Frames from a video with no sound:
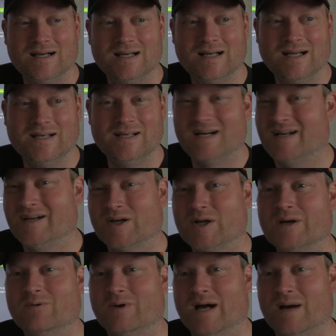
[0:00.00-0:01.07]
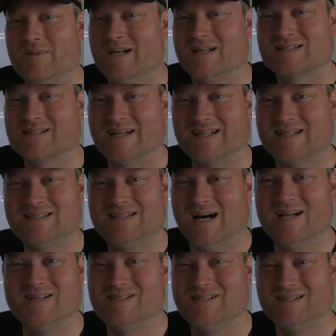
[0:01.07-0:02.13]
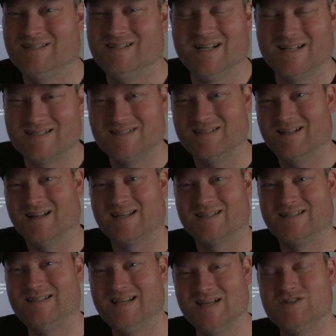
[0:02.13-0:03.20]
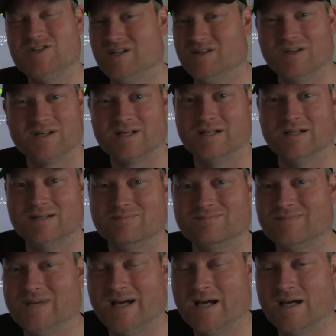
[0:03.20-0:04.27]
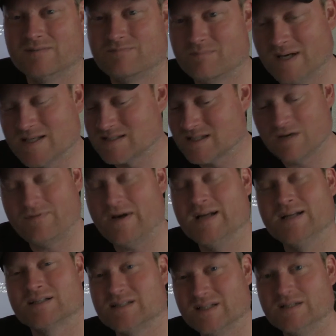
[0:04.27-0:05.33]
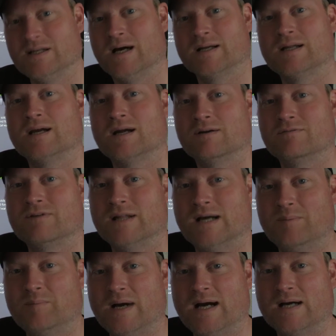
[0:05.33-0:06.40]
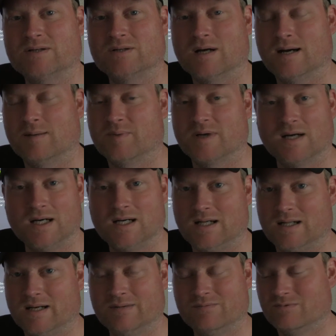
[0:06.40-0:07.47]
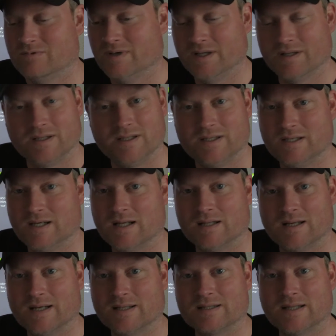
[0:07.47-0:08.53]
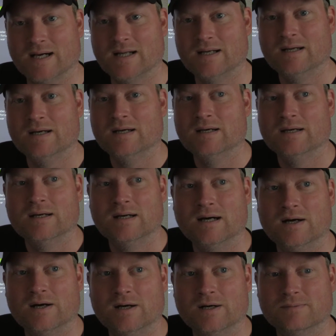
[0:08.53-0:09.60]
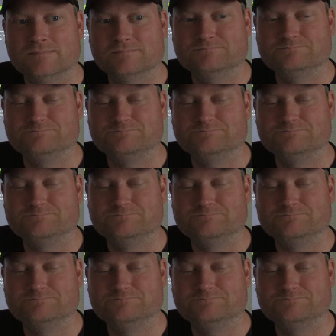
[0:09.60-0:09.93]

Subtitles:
not in a good way. I mean, it's like dingy looking. And I just did not care for that backdrop at all. I really did not like that. So